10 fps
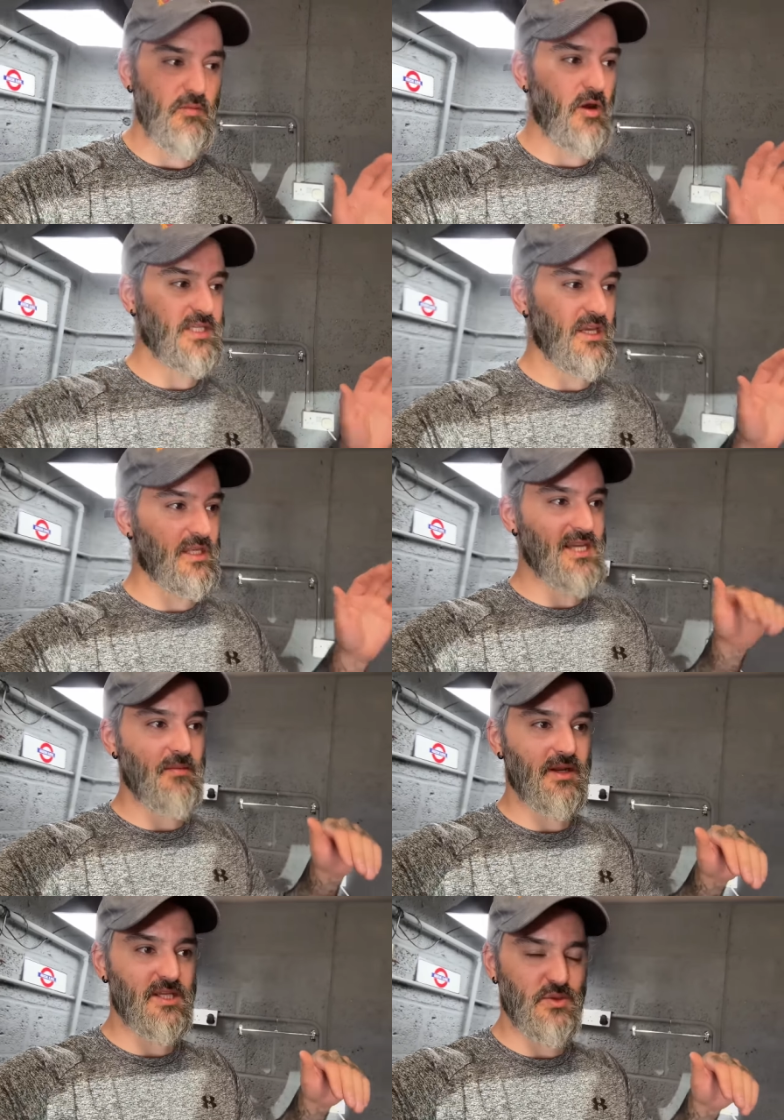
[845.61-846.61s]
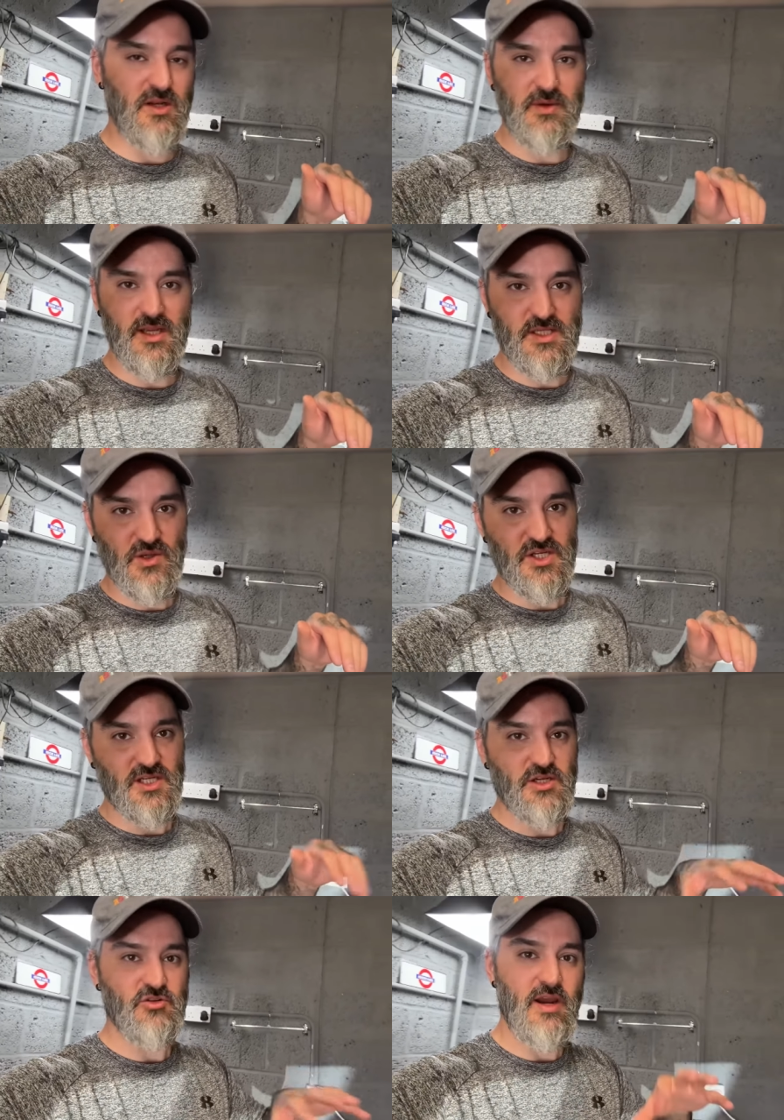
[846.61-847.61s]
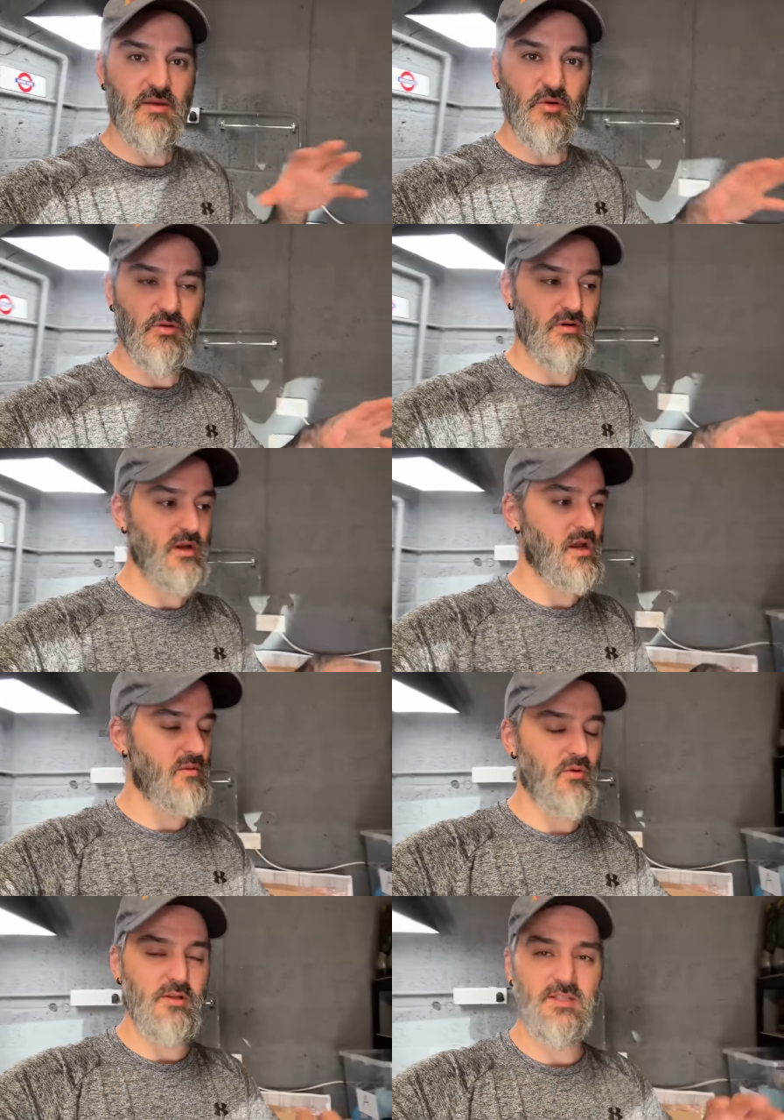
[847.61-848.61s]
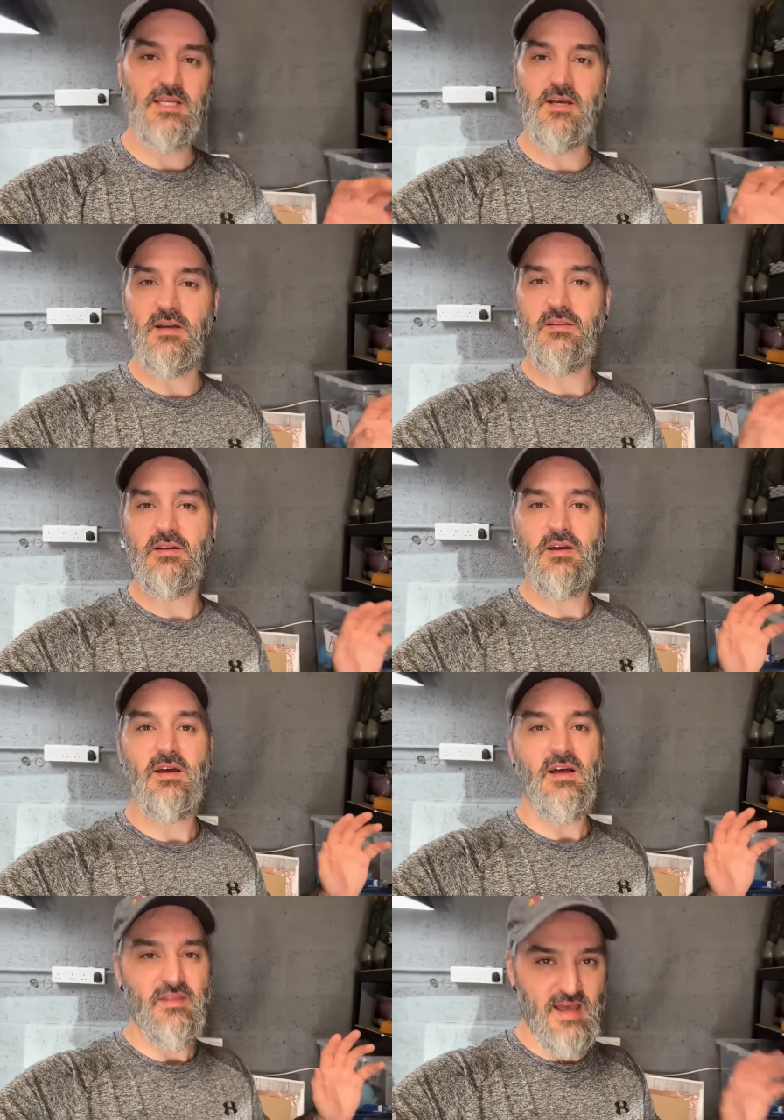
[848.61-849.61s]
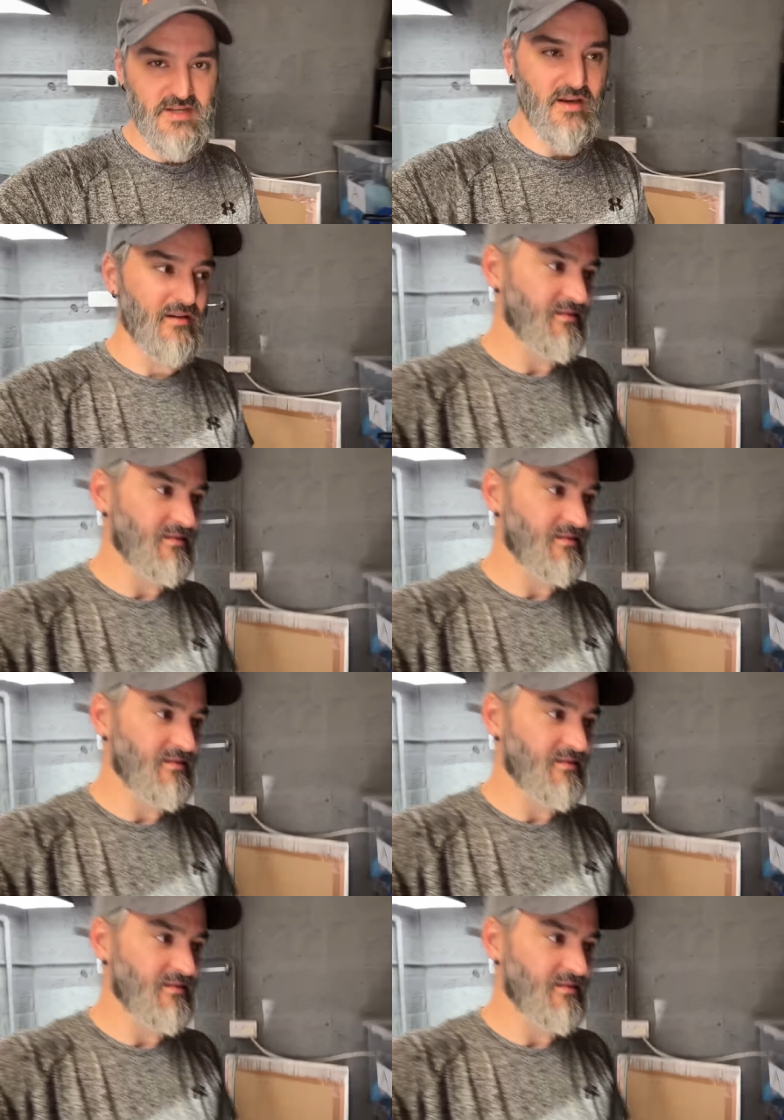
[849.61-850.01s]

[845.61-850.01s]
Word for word: It might take you ten minutes, twenty minutes to actually create them all. Once they're done, they're done.